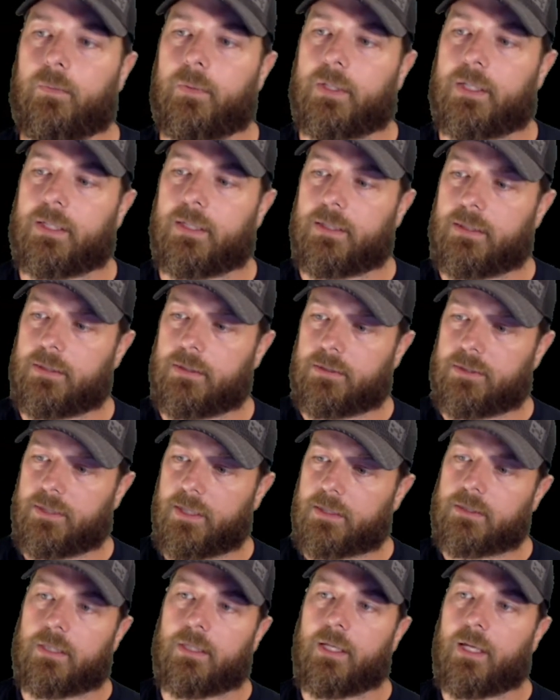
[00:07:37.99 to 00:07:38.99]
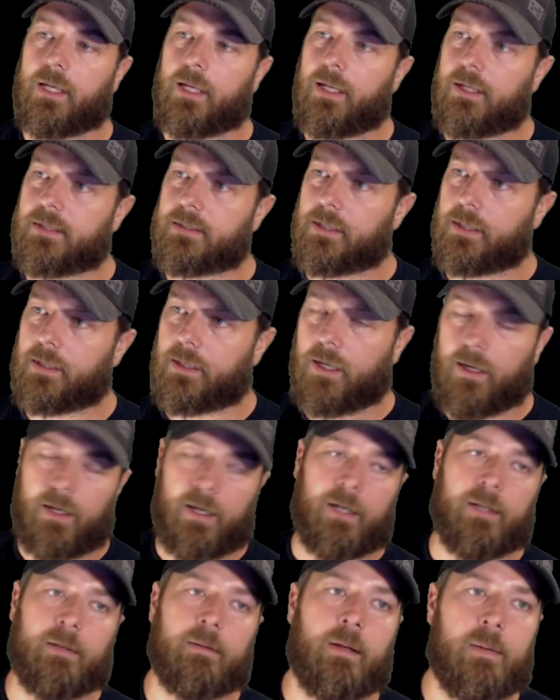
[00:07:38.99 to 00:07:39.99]
because yesterday I was like, all
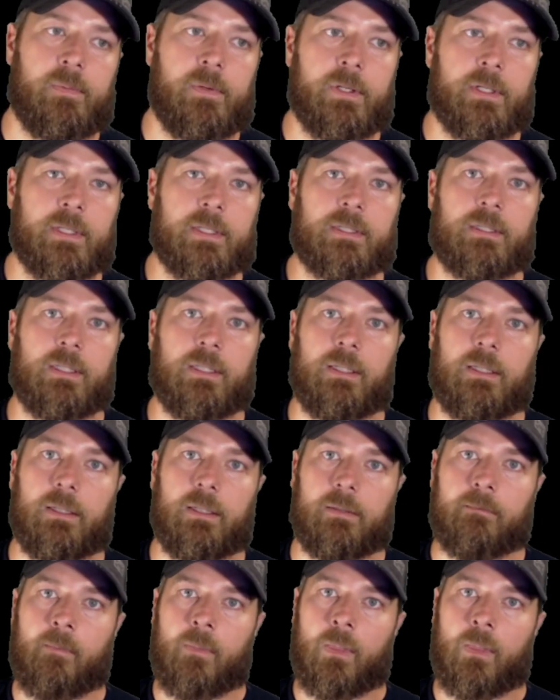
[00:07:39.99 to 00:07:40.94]
right, I'm going to see